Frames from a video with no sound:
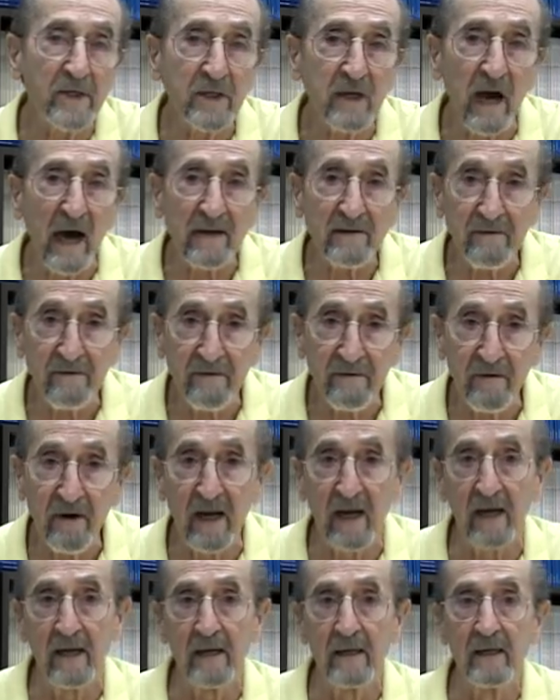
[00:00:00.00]

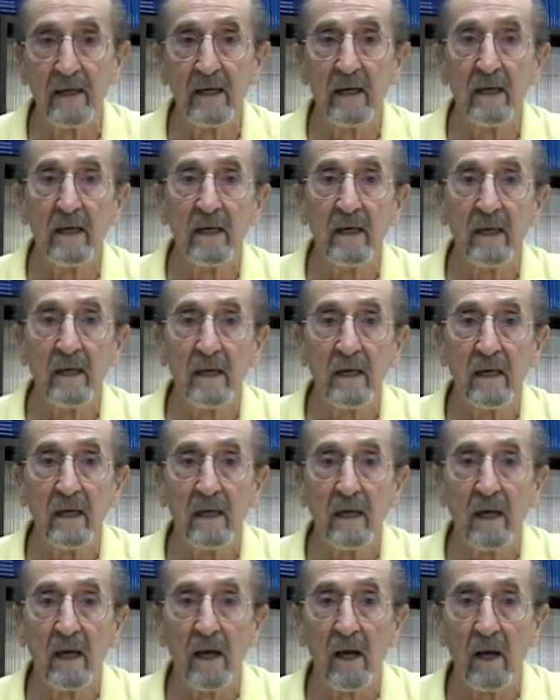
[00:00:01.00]
scot-free.
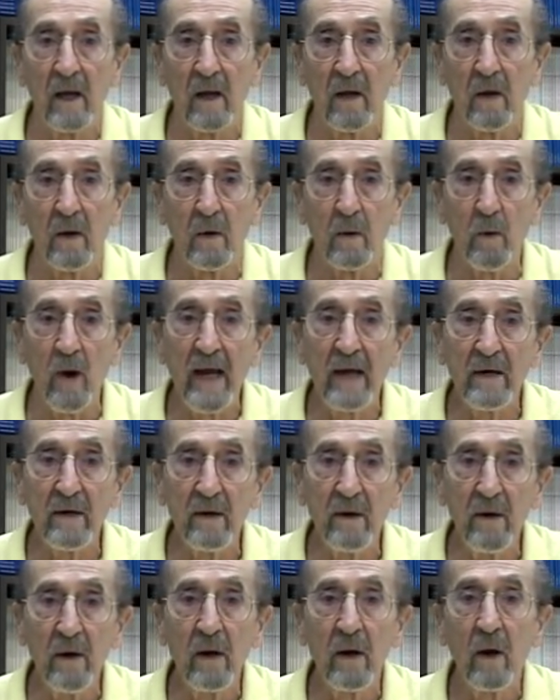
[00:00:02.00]

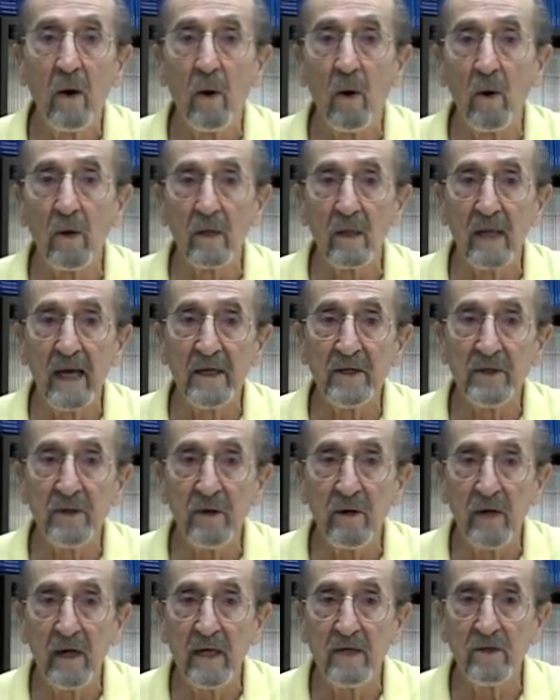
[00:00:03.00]
Greater or
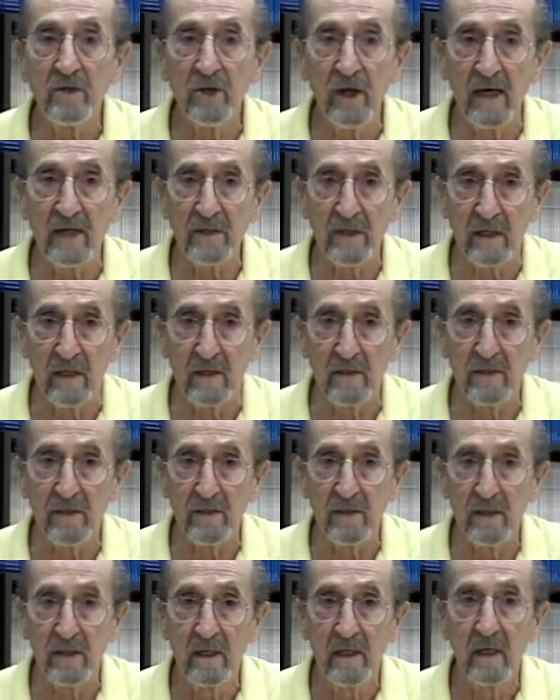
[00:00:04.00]
lesser
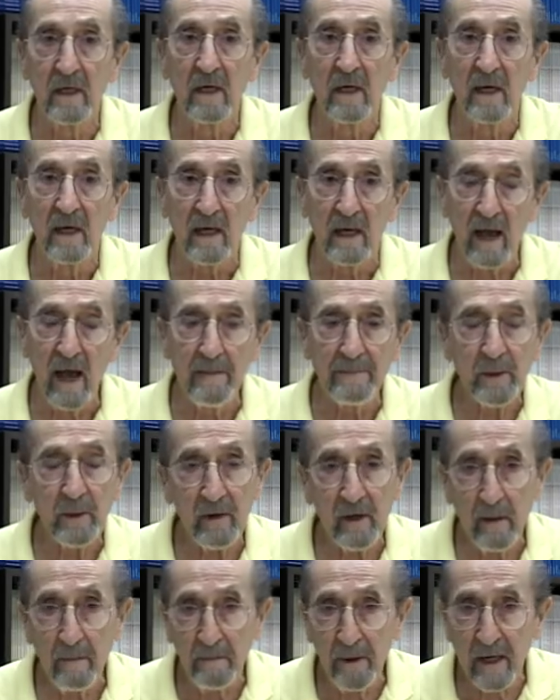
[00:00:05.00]
injustice.
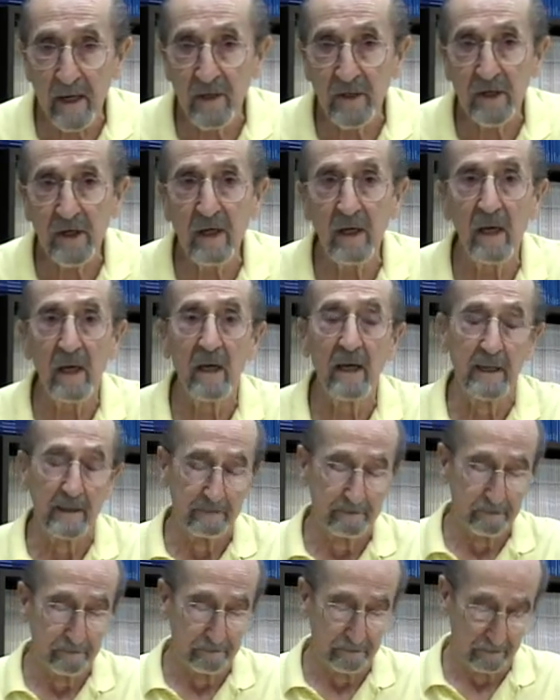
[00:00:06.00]
Capturing and punishing
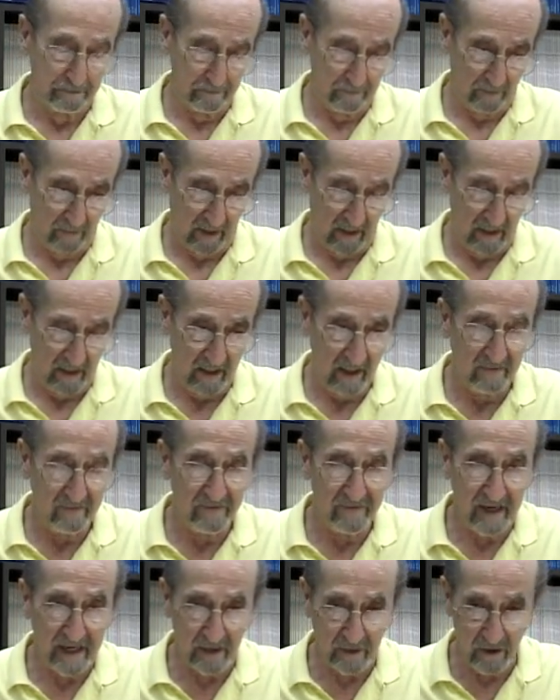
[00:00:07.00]
the
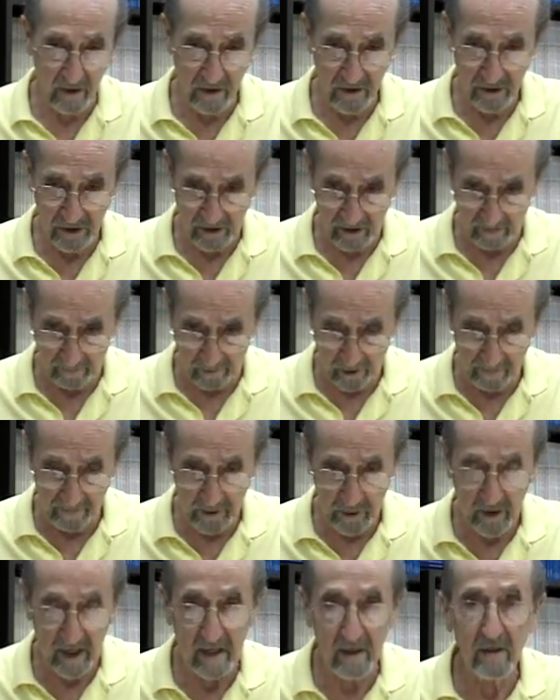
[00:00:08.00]
inflictors, the
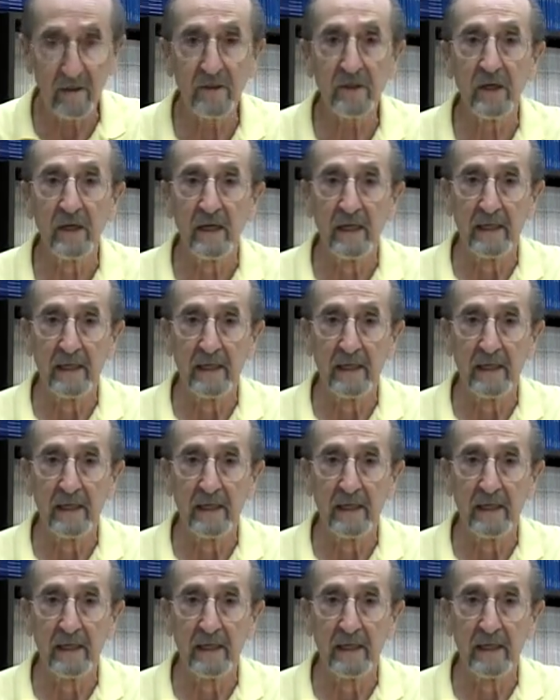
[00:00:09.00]
perpetrators,